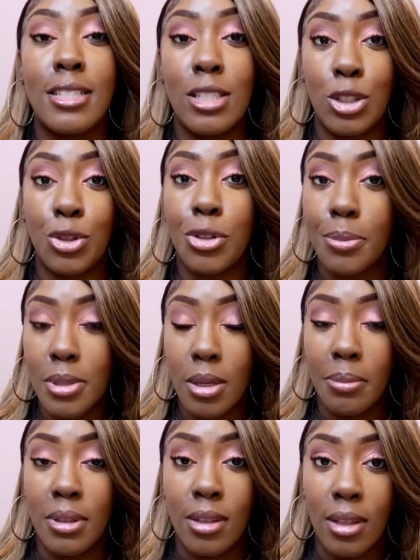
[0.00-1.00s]
to strip
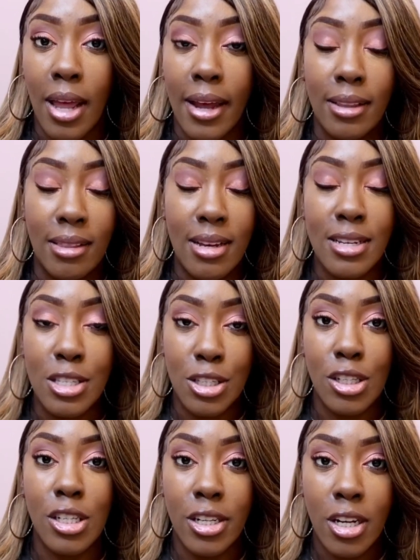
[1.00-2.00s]
some of the like
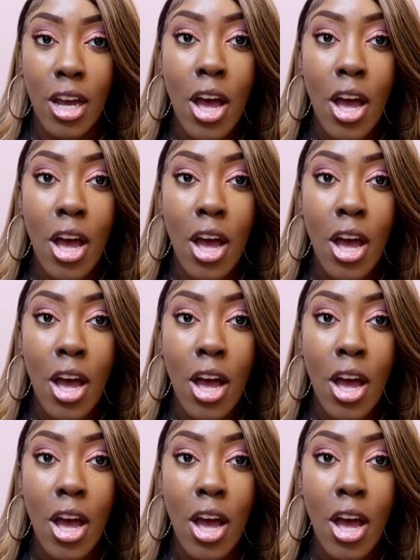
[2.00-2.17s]
luster